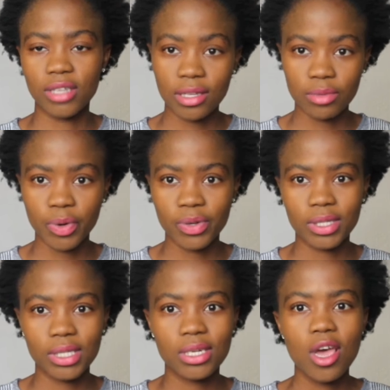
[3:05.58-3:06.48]
as a
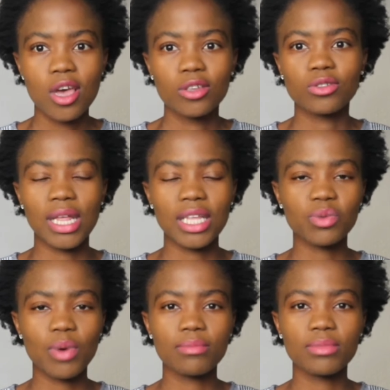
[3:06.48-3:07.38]
person so that's
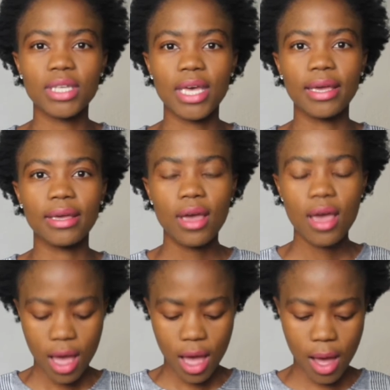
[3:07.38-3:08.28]
why i'm saying
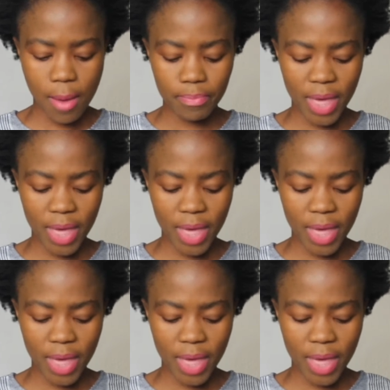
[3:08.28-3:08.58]
um,